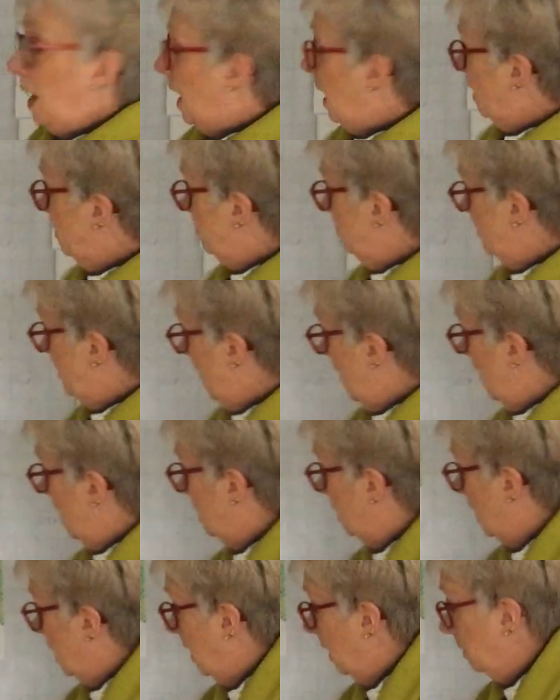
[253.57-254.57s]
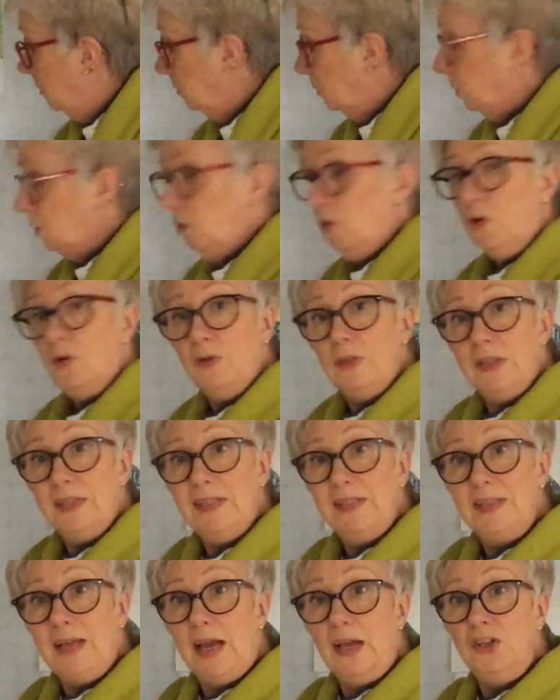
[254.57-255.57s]
and then I will cut the
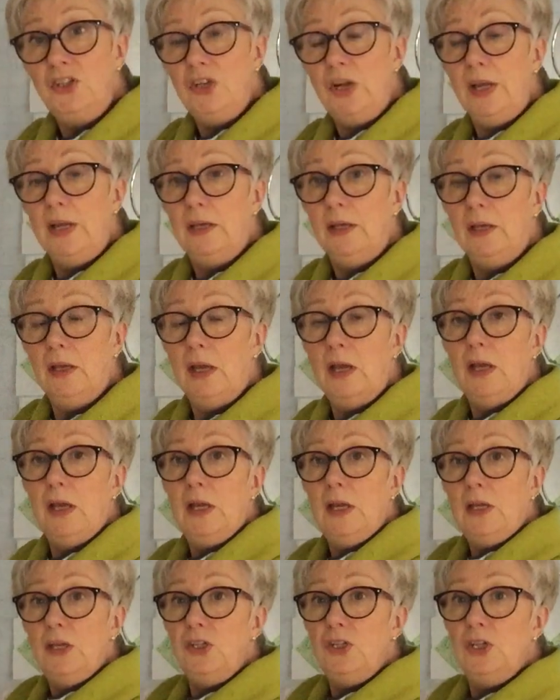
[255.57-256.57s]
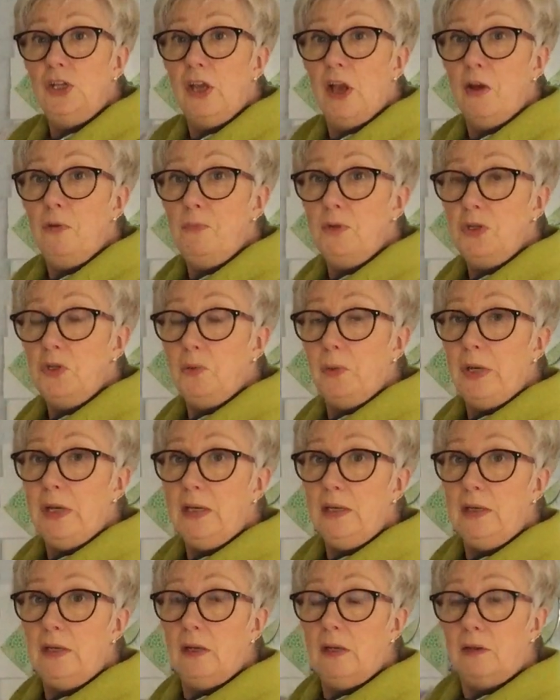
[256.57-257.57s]
sashing to go
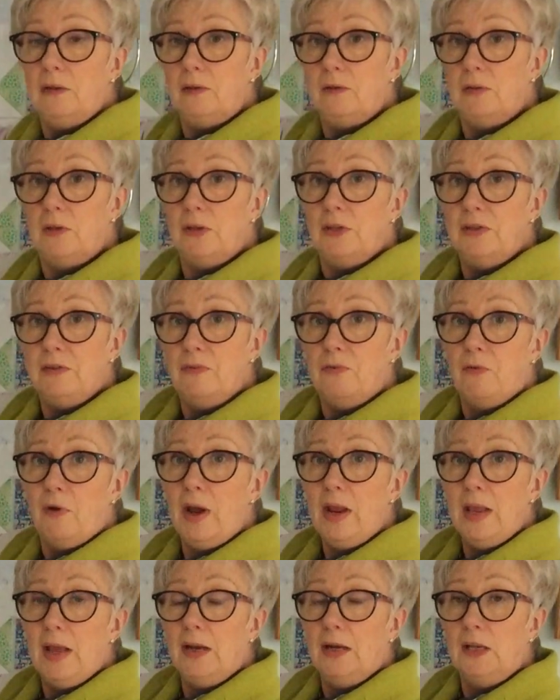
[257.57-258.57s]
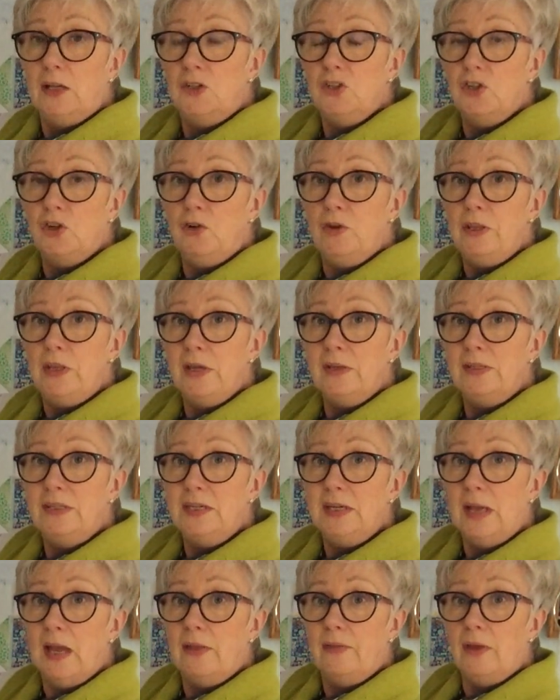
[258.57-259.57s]
between the 3, and I'll join those
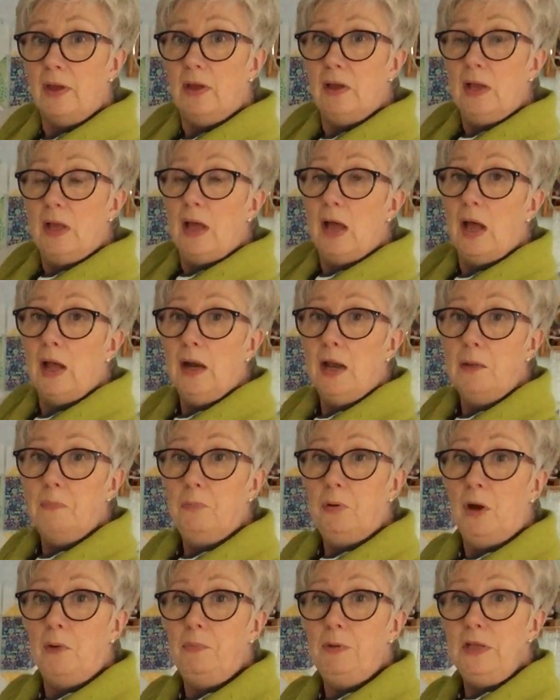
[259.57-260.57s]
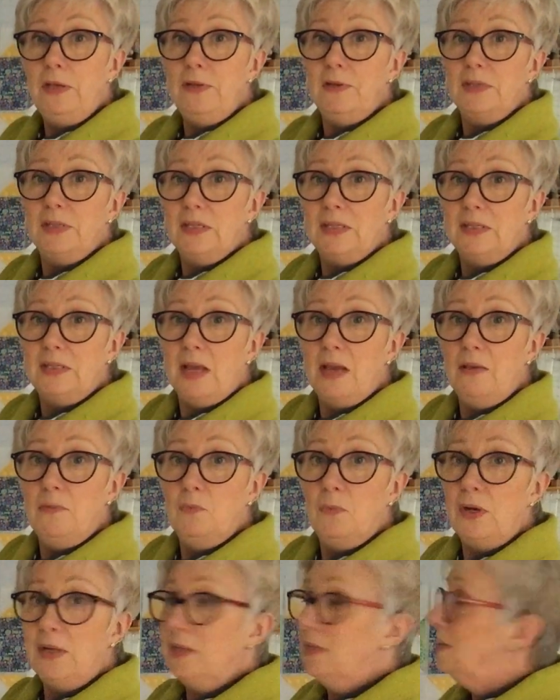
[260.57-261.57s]
together, and I'll probably use the same
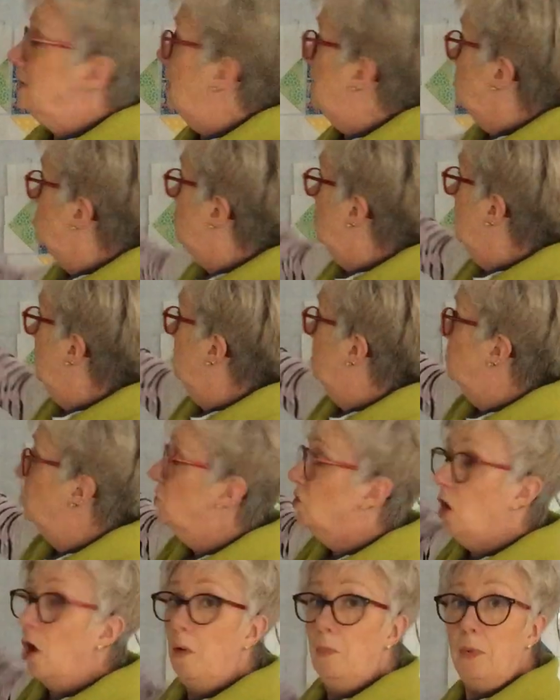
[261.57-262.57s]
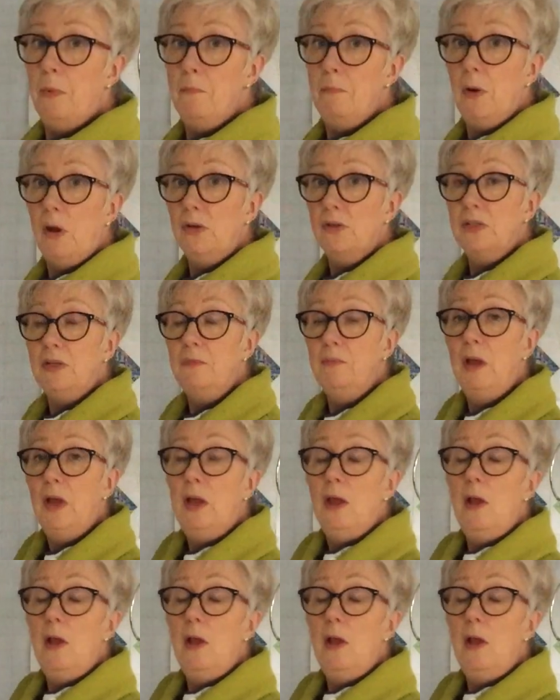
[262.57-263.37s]
width sashing top and bottom.